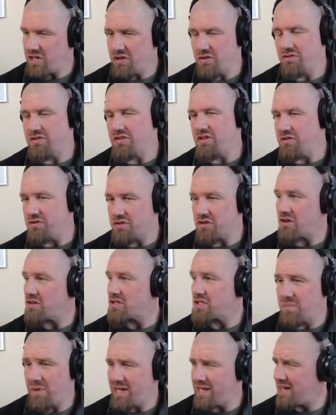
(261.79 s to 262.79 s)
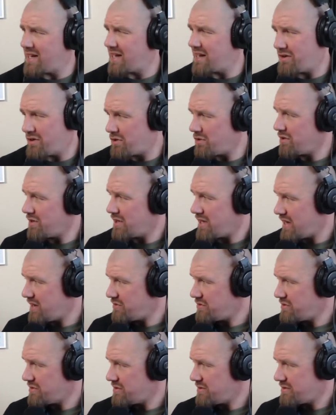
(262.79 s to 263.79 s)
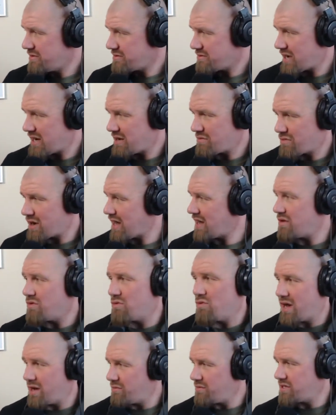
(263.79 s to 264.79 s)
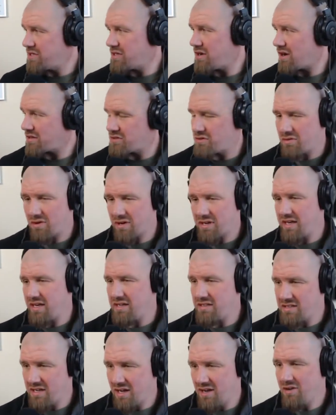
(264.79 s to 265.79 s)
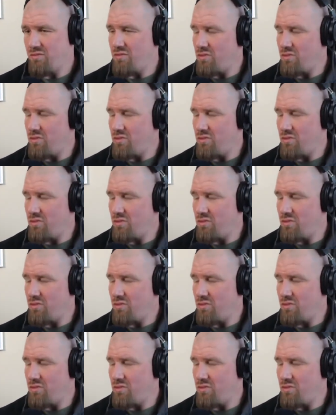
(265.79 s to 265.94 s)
You, you start speaking at an early age, right? Right away, we talk to our kids.